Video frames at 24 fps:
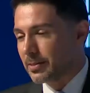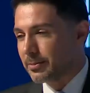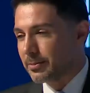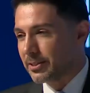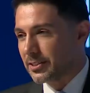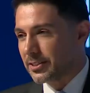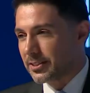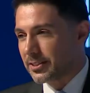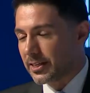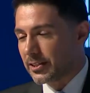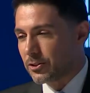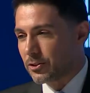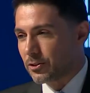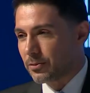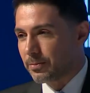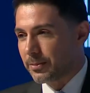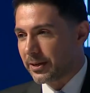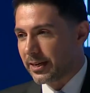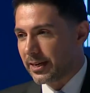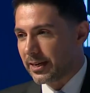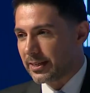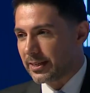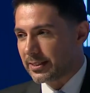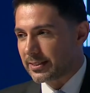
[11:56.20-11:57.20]
some of the central
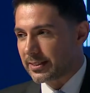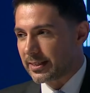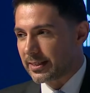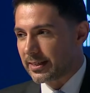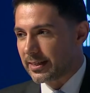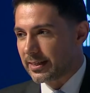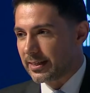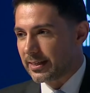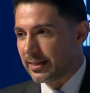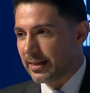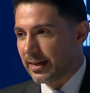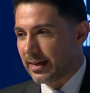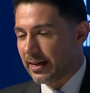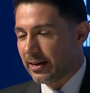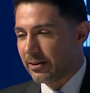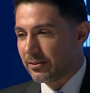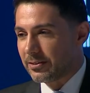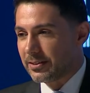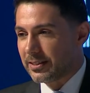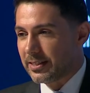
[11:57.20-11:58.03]
banks and how